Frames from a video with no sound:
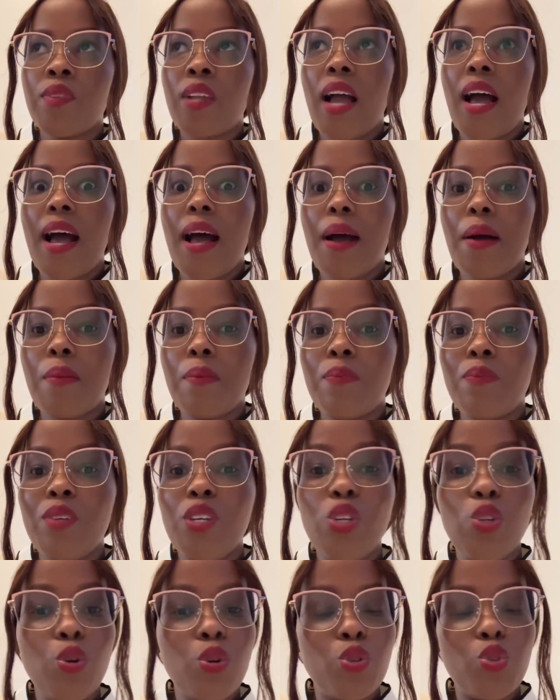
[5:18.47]

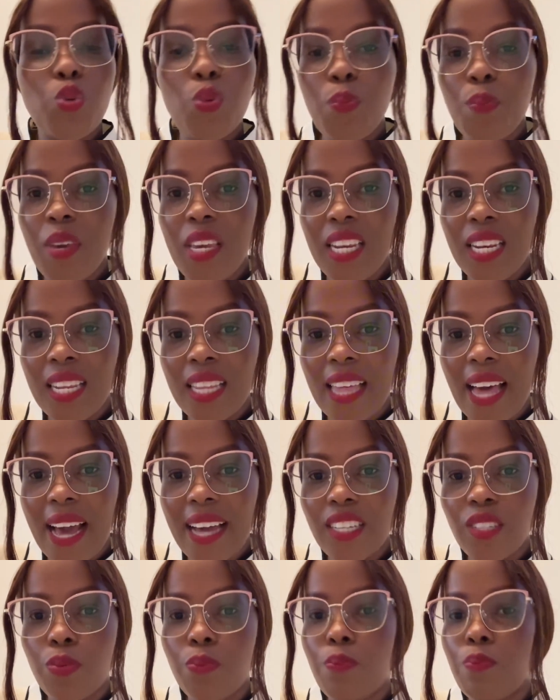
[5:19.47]
to mean
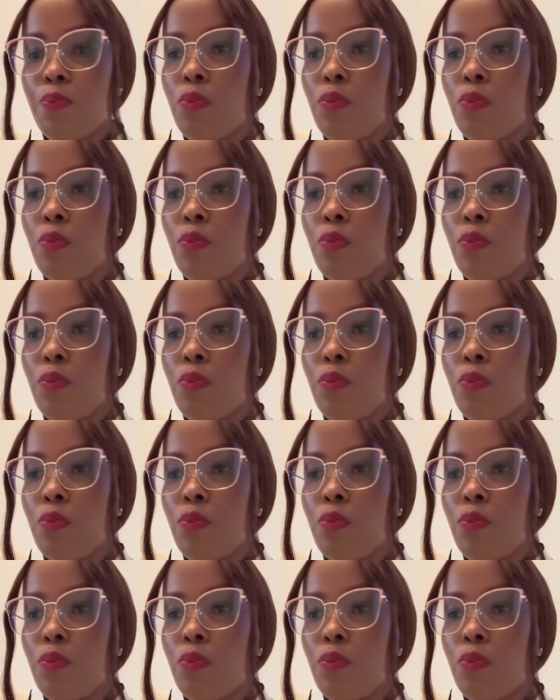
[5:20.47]
that